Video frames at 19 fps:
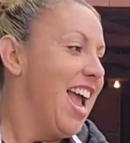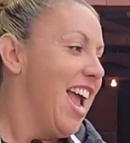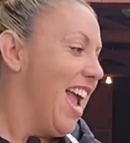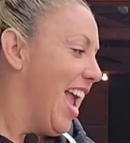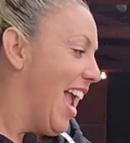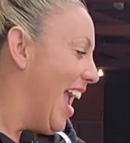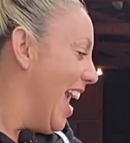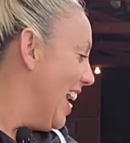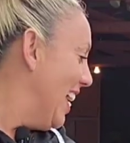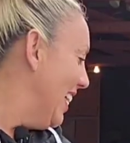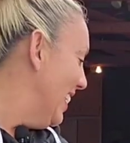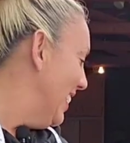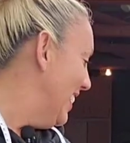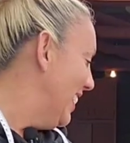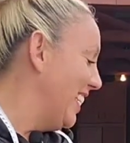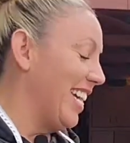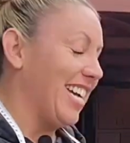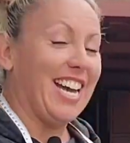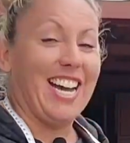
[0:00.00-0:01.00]

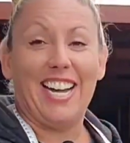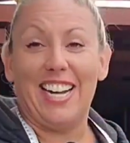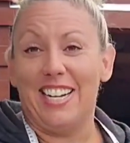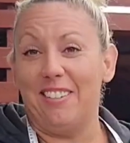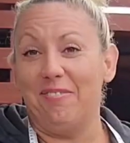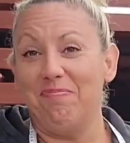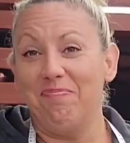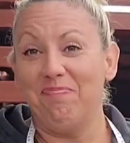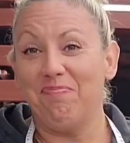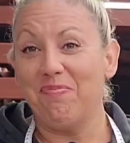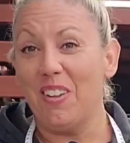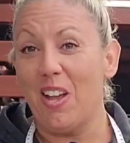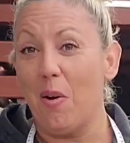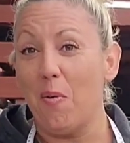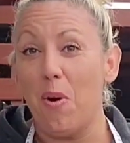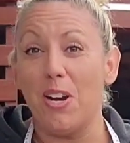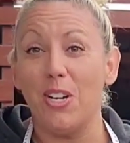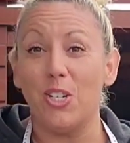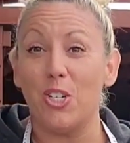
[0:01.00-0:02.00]
and I
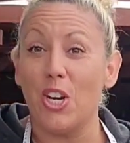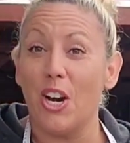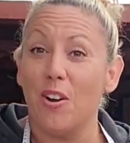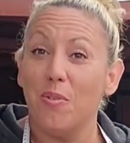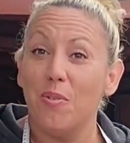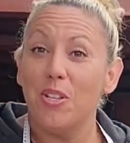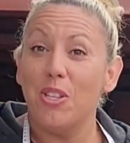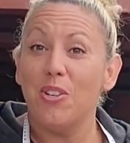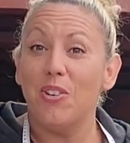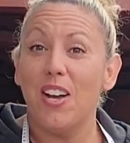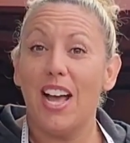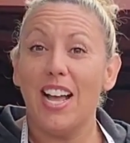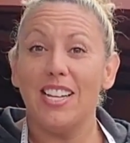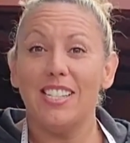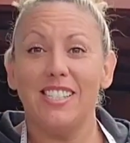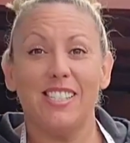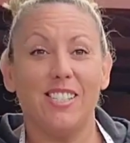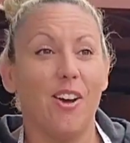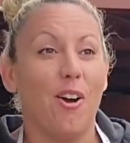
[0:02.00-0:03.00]
wanted to share it with you
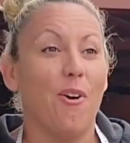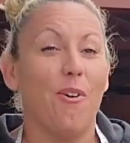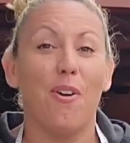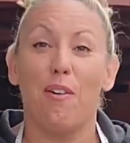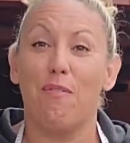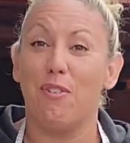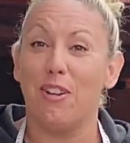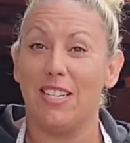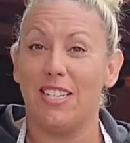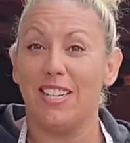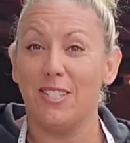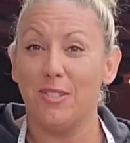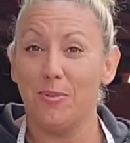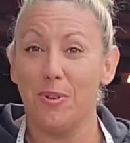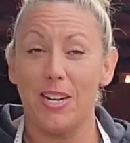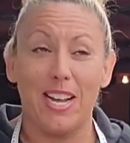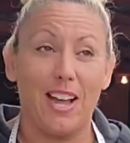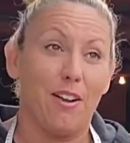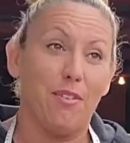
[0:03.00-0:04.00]
guys. So if it does
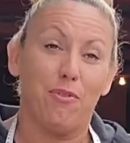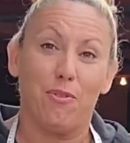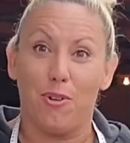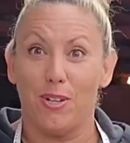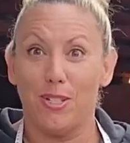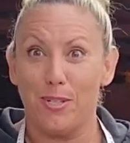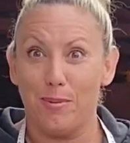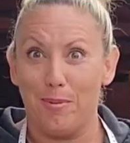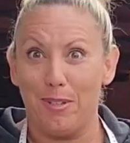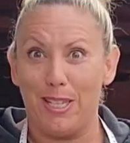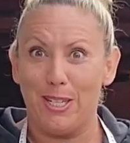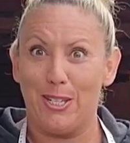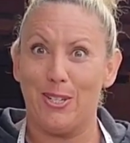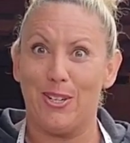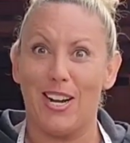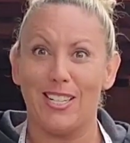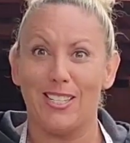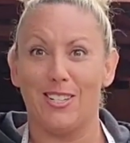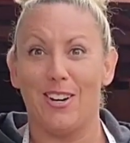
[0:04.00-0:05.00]
work out, of course, I'm gonna let you
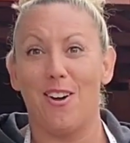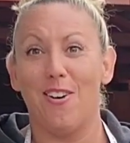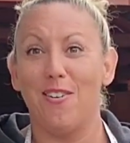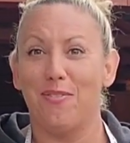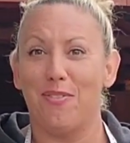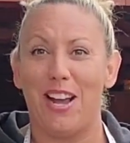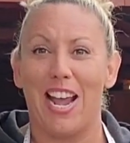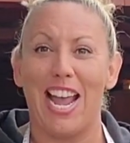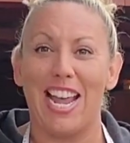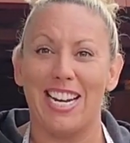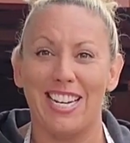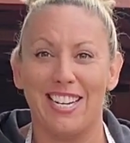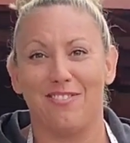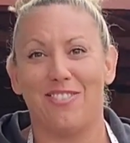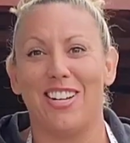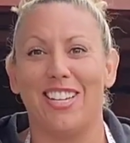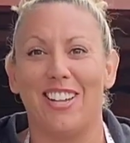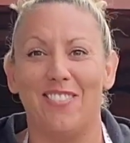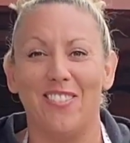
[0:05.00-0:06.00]
guys know. If I hate it,
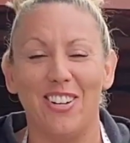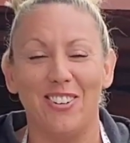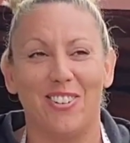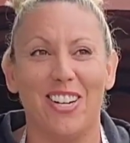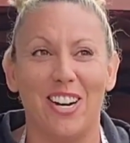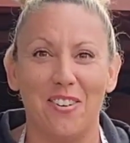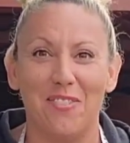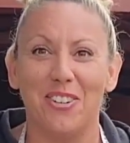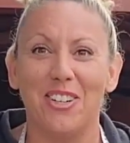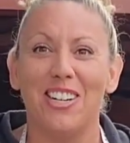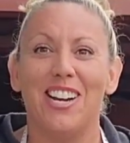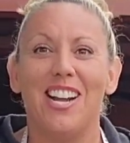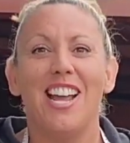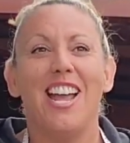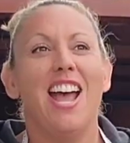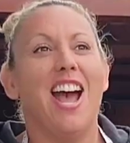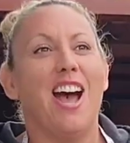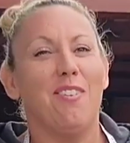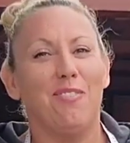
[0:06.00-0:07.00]
if I love it, whatever,
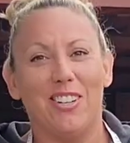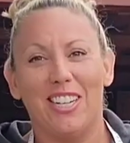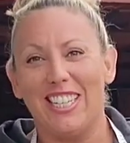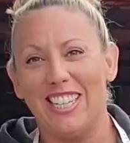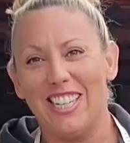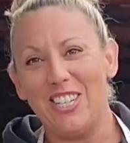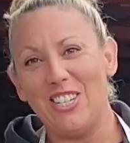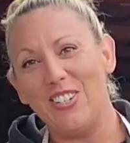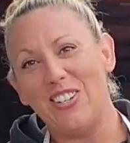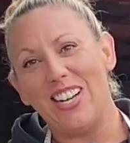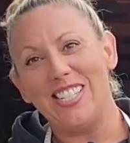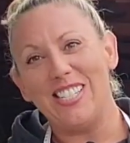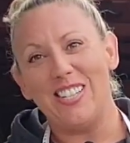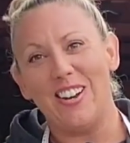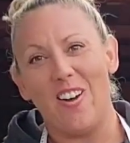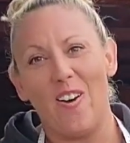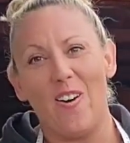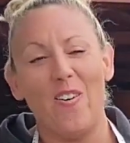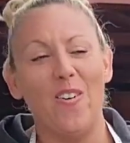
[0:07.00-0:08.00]
I'm gonna let you guys
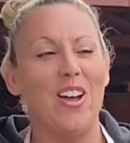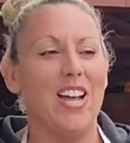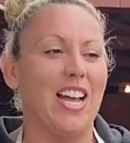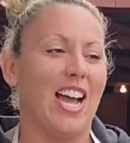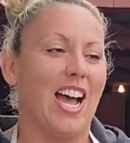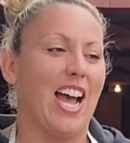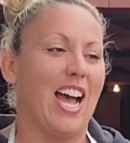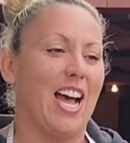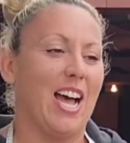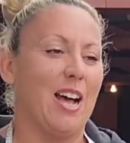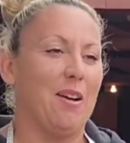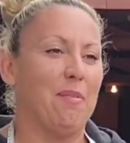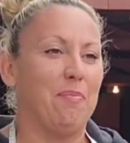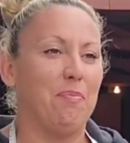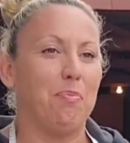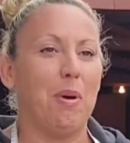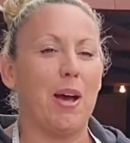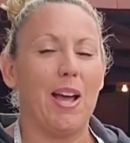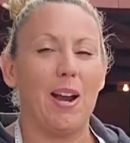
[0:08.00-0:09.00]
know.
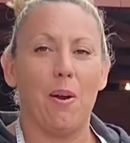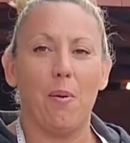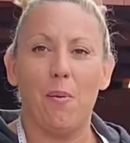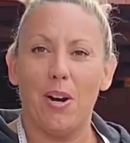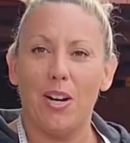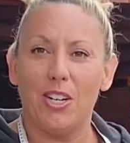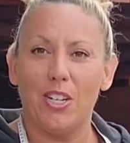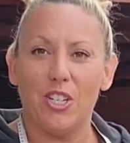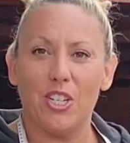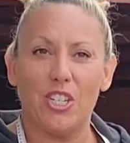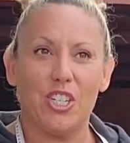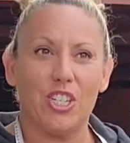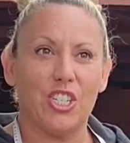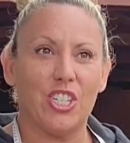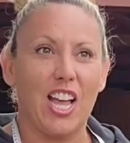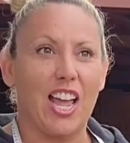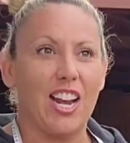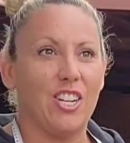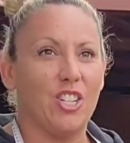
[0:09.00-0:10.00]
But I wanted to
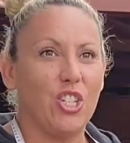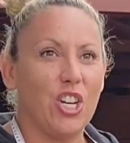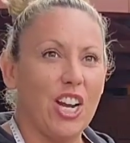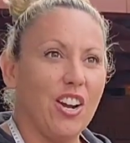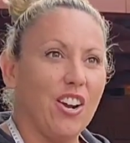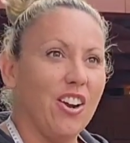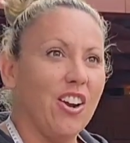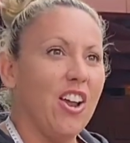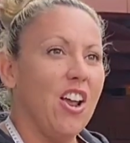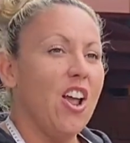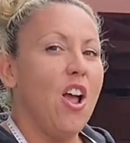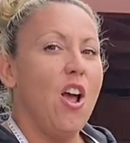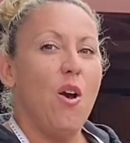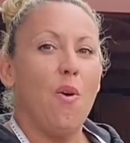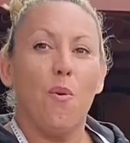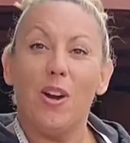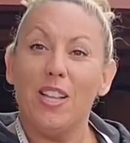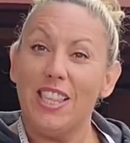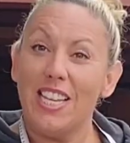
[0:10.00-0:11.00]
just kind of share
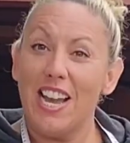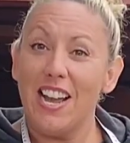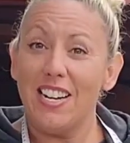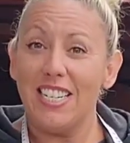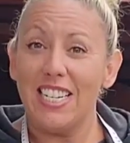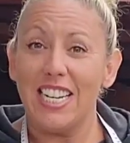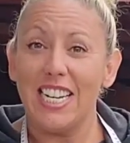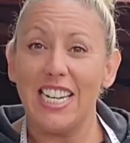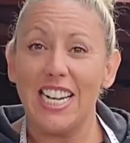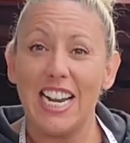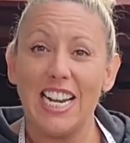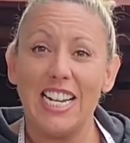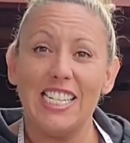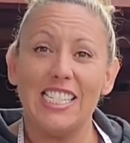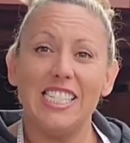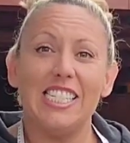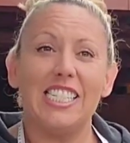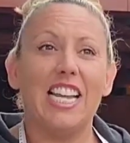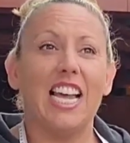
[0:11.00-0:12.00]
what the
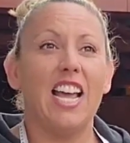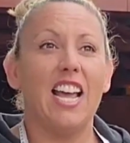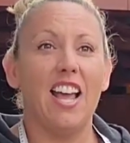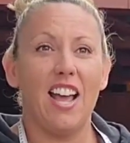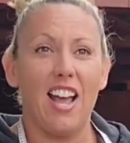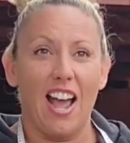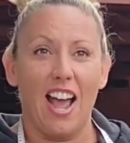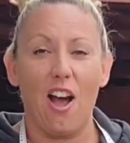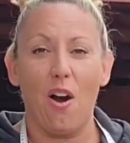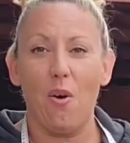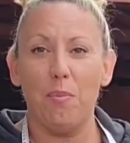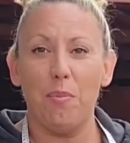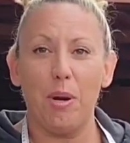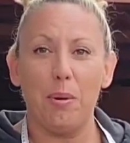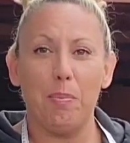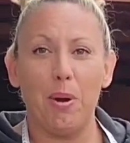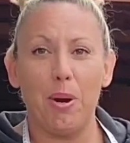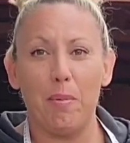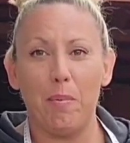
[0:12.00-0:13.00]
idea is, how I'm
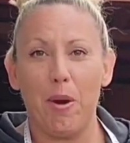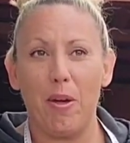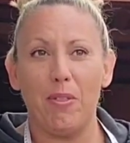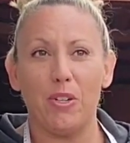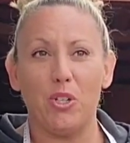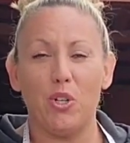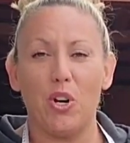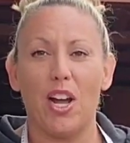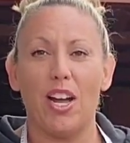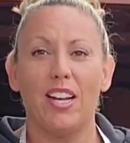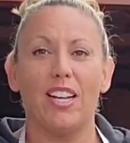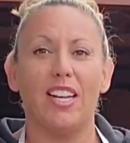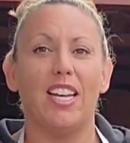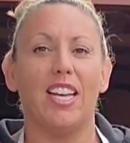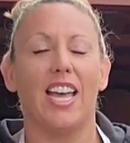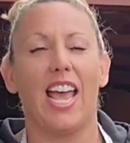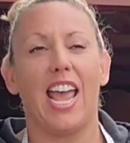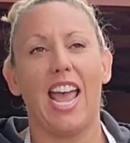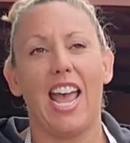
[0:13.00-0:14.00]
gonna put them on the truck,
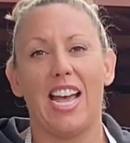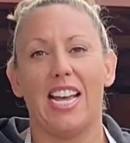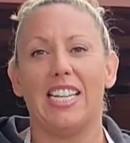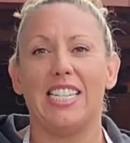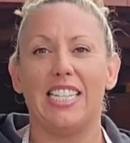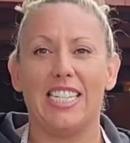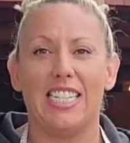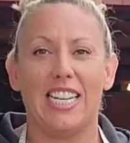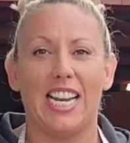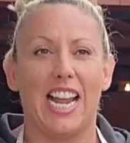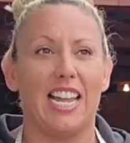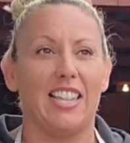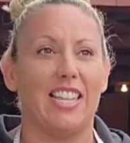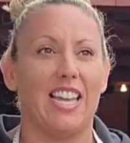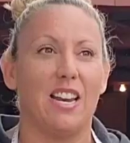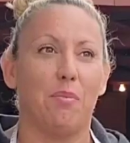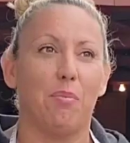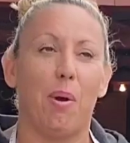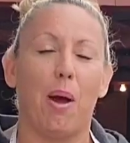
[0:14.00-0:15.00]
and
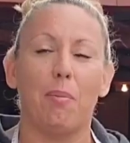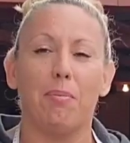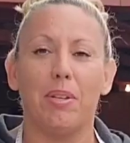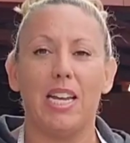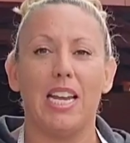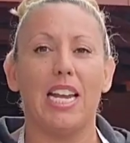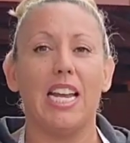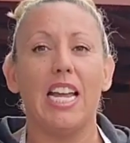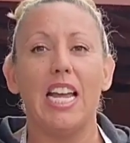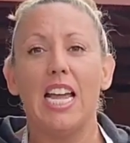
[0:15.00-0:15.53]
then probably